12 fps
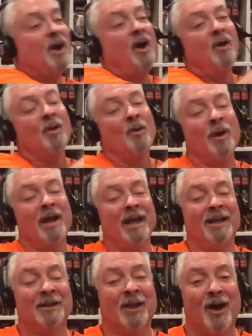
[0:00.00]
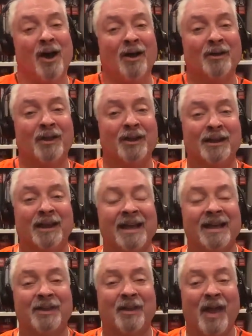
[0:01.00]
the way along the length
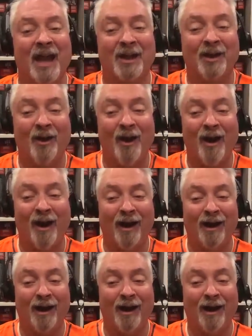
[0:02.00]
of the car.